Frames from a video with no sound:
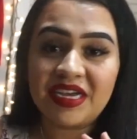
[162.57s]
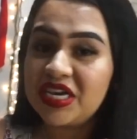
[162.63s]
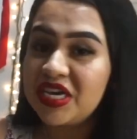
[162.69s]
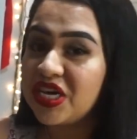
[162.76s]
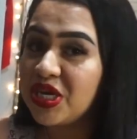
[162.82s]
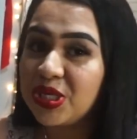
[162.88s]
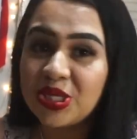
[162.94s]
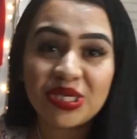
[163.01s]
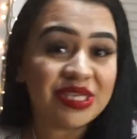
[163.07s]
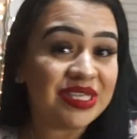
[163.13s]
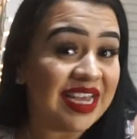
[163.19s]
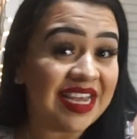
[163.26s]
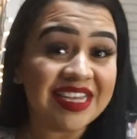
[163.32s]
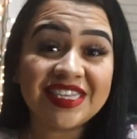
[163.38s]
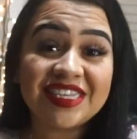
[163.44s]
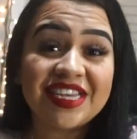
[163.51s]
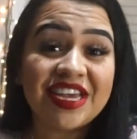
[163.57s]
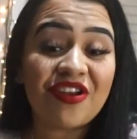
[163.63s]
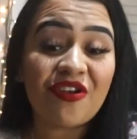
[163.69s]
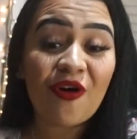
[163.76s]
it just tasted